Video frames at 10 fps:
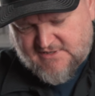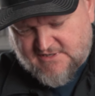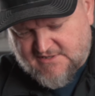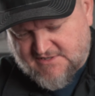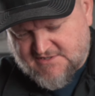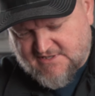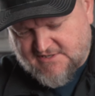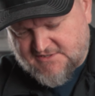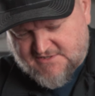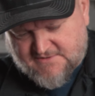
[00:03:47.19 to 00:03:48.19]
cut these
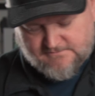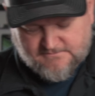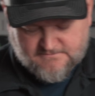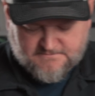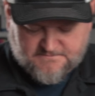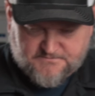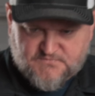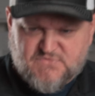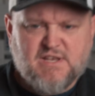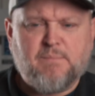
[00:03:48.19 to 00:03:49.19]
things.
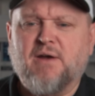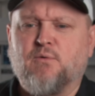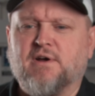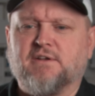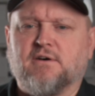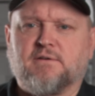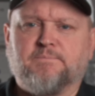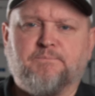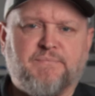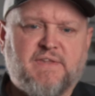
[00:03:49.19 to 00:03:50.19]
Does anybody want a
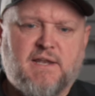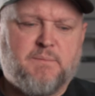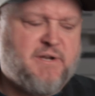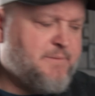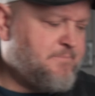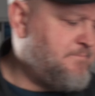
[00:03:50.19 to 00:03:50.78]
dog? Anybody?